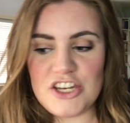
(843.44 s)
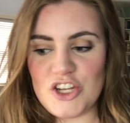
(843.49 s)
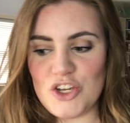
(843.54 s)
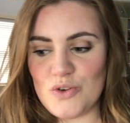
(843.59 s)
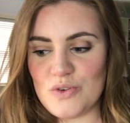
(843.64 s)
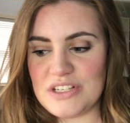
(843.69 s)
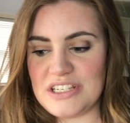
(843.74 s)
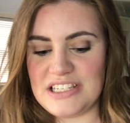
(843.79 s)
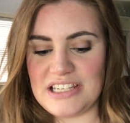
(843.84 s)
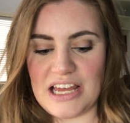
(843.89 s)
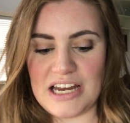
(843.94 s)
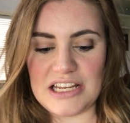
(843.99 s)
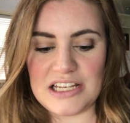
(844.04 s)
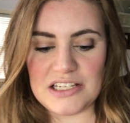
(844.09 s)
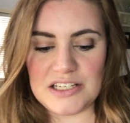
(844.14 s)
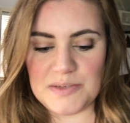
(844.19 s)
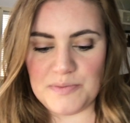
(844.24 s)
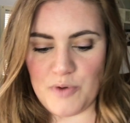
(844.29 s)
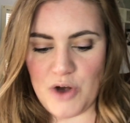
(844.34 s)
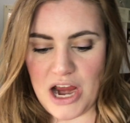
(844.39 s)
new setting
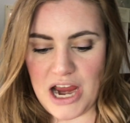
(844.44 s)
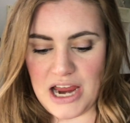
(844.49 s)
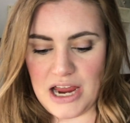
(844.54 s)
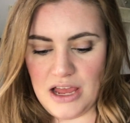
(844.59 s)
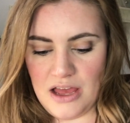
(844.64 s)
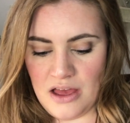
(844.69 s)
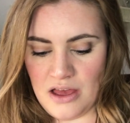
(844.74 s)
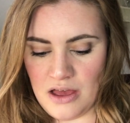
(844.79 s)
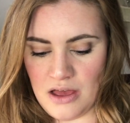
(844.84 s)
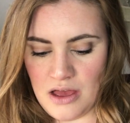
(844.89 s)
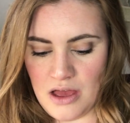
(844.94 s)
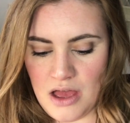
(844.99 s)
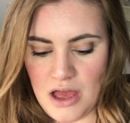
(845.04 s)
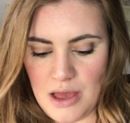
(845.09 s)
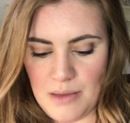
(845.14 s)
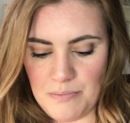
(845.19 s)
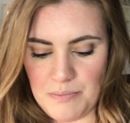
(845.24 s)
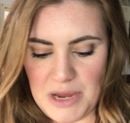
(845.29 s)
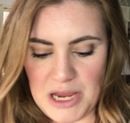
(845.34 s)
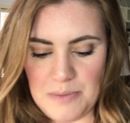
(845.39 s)
spray
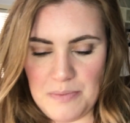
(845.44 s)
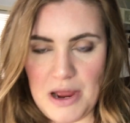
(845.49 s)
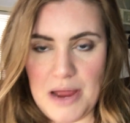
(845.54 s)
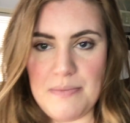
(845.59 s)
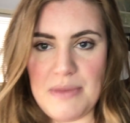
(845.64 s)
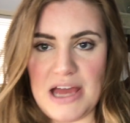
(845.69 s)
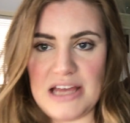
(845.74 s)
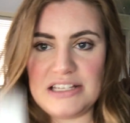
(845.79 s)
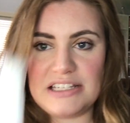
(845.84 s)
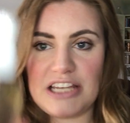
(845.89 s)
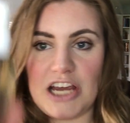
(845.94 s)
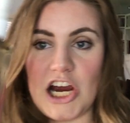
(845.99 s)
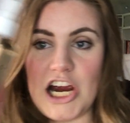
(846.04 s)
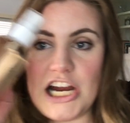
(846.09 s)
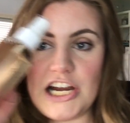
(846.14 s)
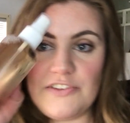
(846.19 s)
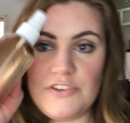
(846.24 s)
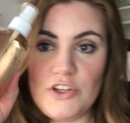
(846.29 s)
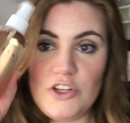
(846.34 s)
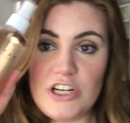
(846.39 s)
made by Maskcara.
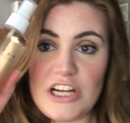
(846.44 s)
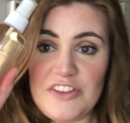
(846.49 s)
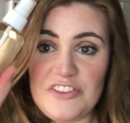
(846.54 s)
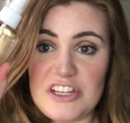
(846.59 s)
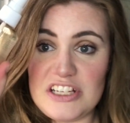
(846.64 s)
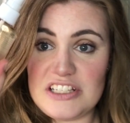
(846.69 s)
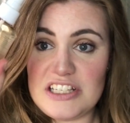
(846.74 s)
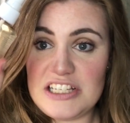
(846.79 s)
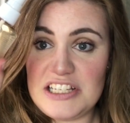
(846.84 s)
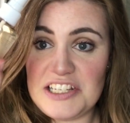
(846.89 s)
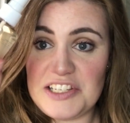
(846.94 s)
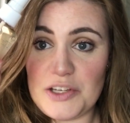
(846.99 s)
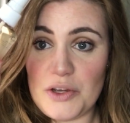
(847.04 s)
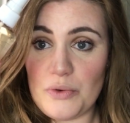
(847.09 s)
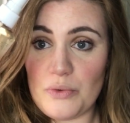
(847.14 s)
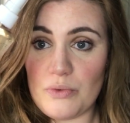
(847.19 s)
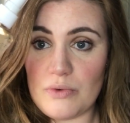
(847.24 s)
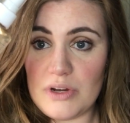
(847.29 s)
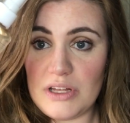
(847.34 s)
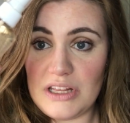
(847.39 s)
And if you look at this, this is a
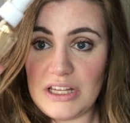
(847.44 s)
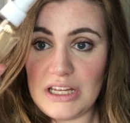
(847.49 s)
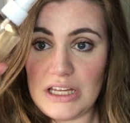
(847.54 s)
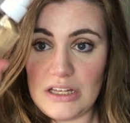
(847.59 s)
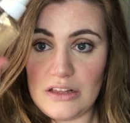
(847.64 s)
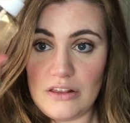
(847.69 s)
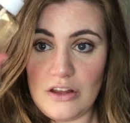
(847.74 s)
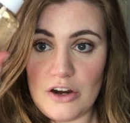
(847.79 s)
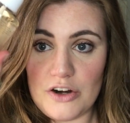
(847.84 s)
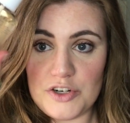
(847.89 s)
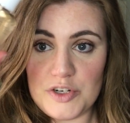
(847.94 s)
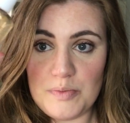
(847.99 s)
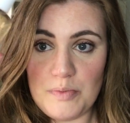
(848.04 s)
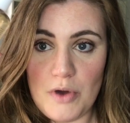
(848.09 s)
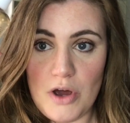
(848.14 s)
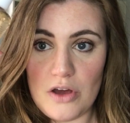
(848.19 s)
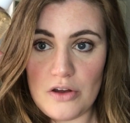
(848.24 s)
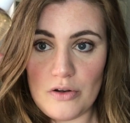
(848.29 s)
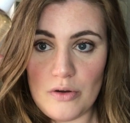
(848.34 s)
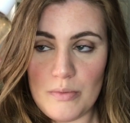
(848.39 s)
really large
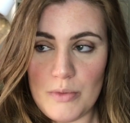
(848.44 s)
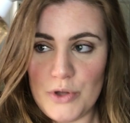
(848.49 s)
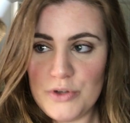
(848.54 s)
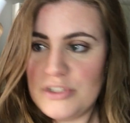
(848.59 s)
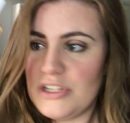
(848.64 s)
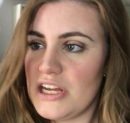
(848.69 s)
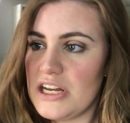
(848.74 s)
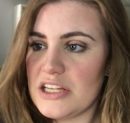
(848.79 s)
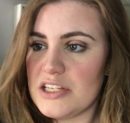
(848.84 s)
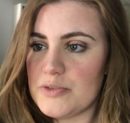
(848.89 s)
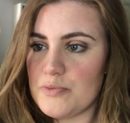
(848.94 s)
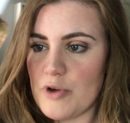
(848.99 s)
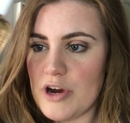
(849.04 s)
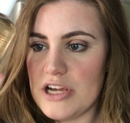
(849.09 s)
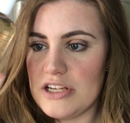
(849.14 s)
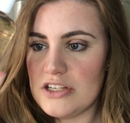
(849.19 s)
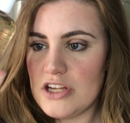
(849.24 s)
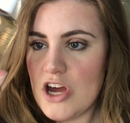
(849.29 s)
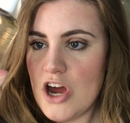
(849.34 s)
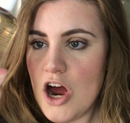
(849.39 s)
bottle. Most setting
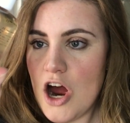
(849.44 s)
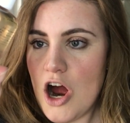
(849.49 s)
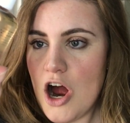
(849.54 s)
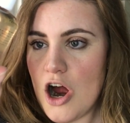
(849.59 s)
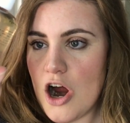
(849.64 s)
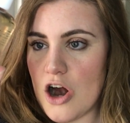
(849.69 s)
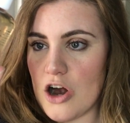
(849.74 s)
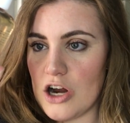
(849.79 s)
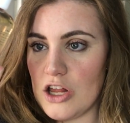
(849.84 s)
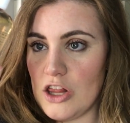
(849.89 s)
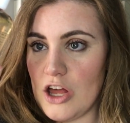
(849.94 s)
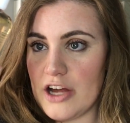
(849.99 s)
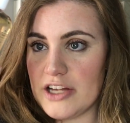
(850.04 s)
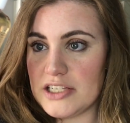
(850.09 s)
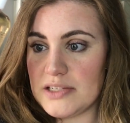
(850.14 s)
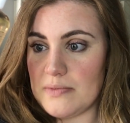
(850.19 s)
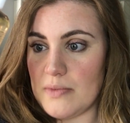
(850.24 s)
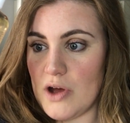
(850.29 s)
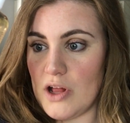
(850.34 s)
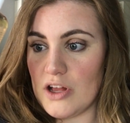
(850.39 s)
sprays are a lot
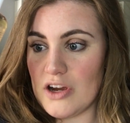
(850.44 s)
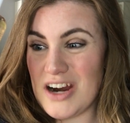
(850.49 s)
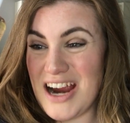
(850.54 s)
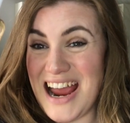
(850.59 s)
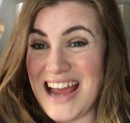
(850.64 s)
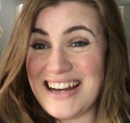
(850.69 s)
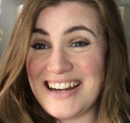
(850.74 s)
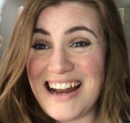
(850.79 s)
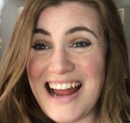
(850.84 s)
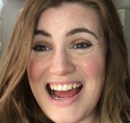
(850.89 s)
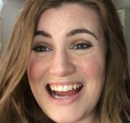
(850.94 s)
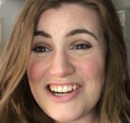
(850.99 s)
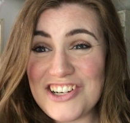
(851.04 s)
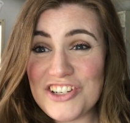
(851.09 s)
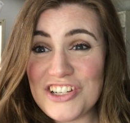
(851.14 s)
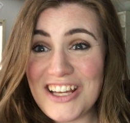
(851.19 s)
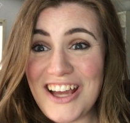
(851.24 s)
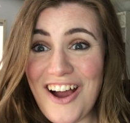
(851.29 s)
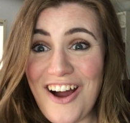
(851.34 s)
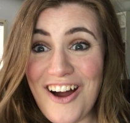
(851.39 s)
smaller, and it
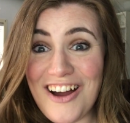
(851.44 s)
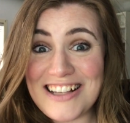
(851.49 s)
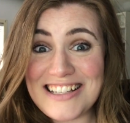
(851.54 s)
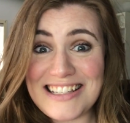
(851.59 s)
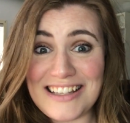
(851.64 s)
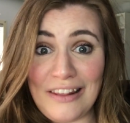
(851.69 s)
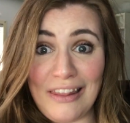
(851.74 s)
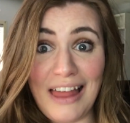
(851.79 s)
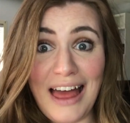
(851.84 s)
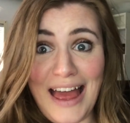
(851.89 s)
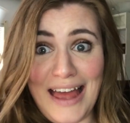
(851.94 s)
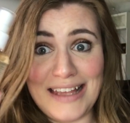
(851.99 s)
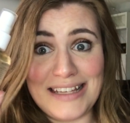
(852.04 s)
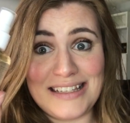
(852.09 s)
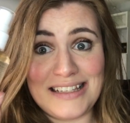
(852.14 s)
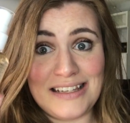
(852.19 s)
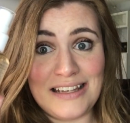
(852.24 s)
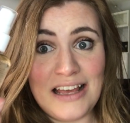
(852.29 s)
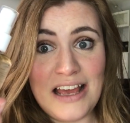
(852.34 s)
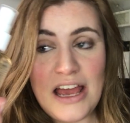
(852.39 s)
actually costs
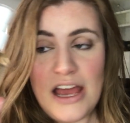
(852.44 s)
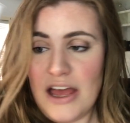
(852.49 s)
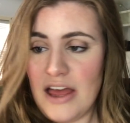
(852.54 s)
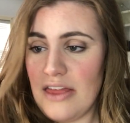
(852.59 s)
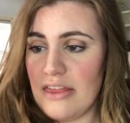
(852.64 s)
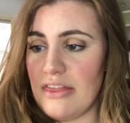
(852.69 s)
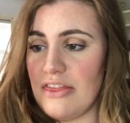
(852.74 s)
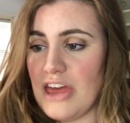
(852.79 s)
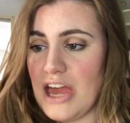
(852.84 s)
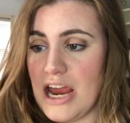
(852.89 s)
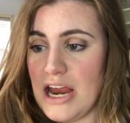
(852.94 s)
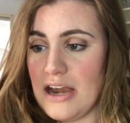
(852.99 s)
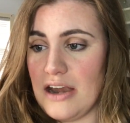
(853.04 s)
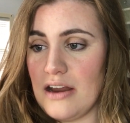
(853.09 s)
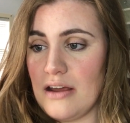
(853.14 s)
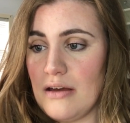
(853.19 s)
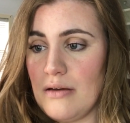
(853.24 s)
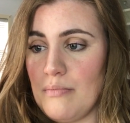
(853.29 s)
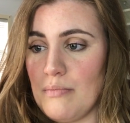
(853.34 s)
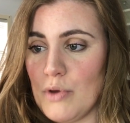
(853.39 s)
less than
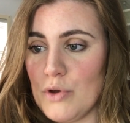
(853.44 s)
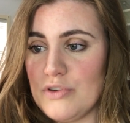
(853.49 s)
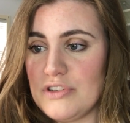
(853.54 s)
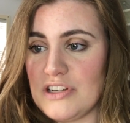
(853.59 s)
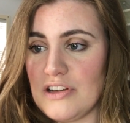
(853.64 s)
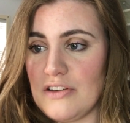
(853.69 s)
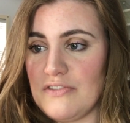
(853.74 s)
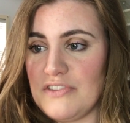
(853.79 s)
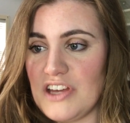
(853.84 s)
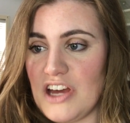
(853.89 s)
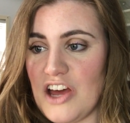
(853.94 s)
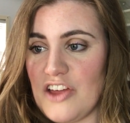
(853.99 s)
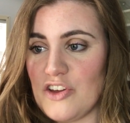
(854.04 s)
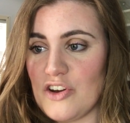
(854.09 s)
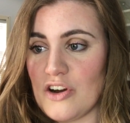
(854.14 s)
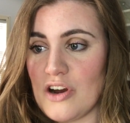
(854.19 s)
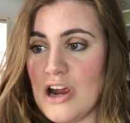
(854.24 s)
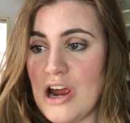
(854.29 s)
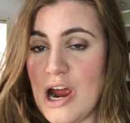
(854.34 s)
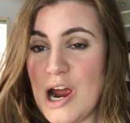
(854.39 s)
most of the
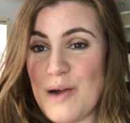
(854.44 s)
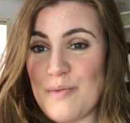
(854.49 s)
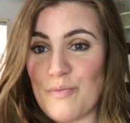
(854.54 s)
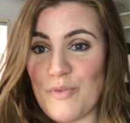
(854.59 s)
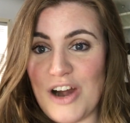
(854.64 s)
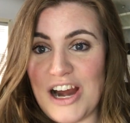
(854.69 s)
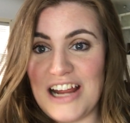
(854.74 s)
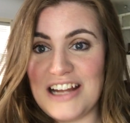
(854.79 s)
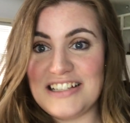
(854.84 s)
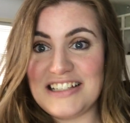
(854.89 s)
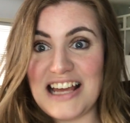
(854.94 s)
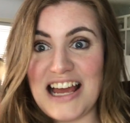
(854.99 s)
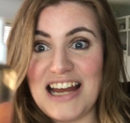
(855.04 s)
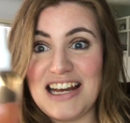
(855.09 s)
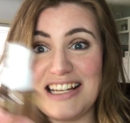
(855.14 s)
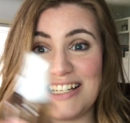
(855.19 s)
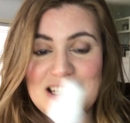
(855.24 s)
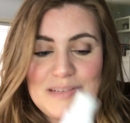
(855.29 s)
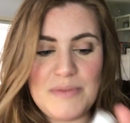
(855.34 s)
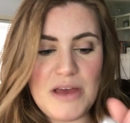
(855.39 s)
other brands, and
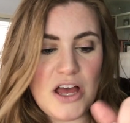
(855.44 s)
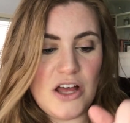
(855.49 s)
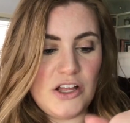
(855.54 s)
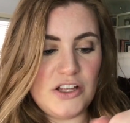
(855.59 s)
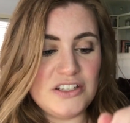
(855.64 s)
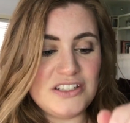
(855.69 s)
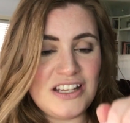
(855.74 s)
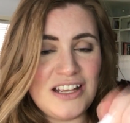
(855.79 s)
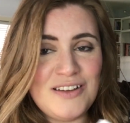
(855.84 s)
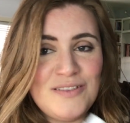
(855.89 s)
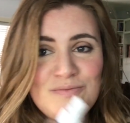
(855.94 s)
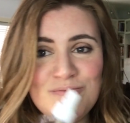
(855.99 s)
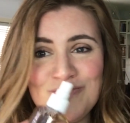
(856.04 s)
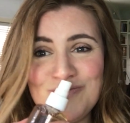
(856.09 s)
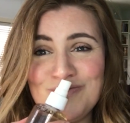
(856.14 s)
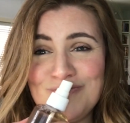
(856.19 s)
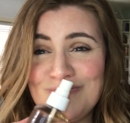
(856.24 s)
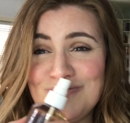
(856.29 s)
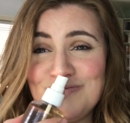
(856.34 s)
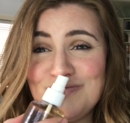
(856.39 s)
it smells
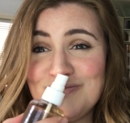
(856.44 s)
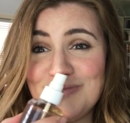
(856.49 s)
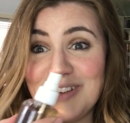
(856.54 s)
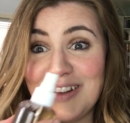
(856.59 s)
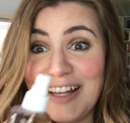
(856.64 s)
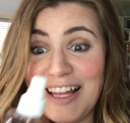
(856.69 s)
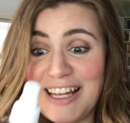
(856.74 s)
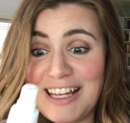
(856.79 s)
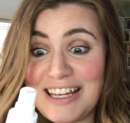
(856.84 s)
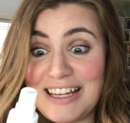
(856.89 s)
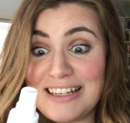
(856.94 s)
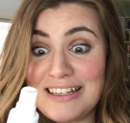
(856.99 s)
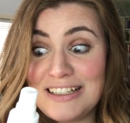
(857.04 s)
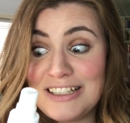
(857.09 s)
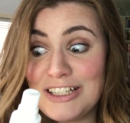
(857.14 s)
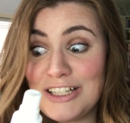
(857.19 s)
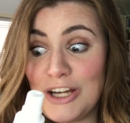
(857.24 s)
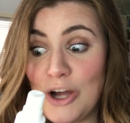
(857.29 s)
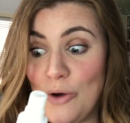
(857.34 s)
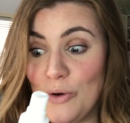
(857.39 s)
like
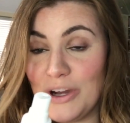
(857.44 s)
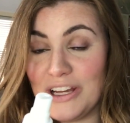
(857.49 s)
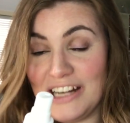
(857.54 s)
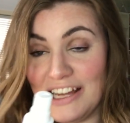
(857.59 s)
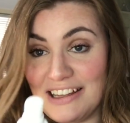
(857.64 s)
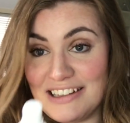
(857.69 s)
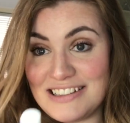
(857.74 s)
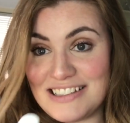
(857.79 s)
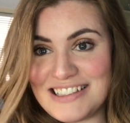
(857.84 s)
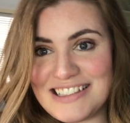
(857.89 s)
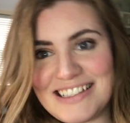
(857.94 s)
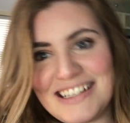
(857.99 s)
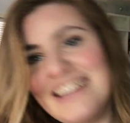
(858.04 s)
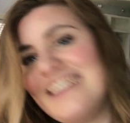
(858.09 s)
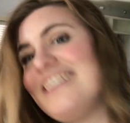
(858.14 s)
coconuts.